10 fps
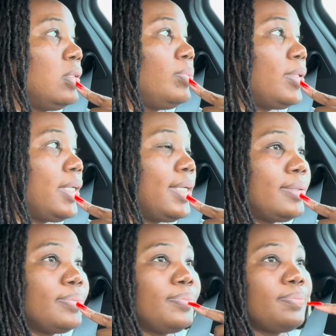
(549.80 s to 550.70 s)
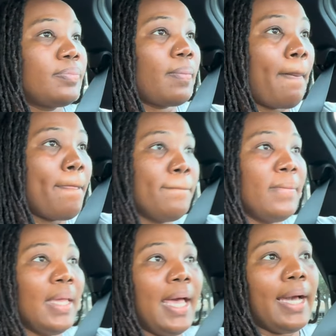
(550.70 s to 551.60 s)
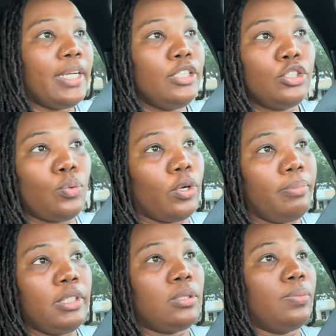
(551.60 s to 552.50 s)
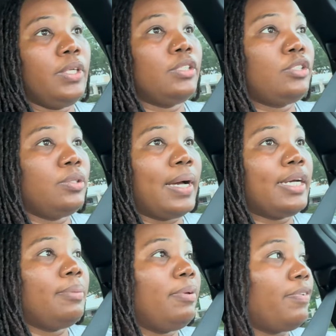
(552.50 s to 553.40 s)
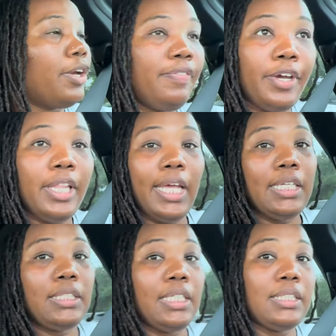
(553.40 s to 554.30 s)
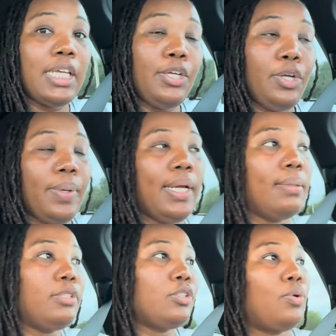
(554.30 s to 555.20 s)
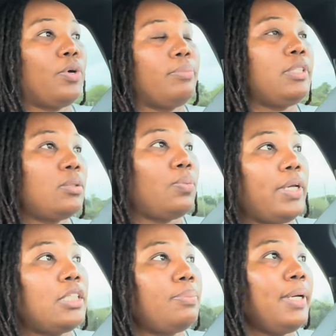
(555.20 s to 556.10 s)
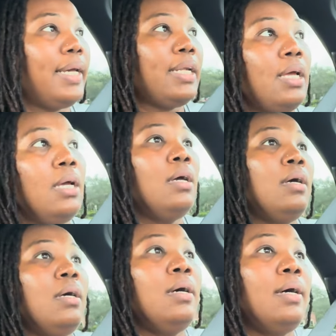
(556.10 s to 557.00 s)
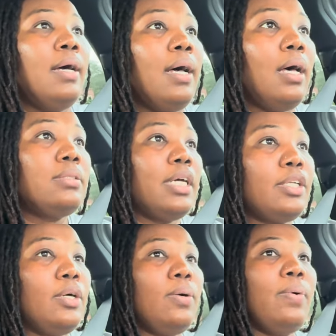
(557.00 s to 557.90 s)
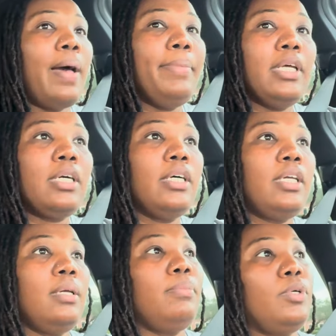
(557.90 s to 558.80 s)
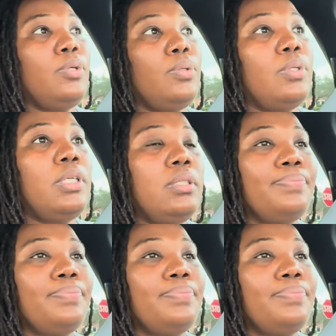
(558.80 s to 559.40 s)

but I could have just ordered me some wings too. I could have been very, very lazy and say, you know what? I'm just gonna order me some wings. But I was like, no, I'm in a cooking mood.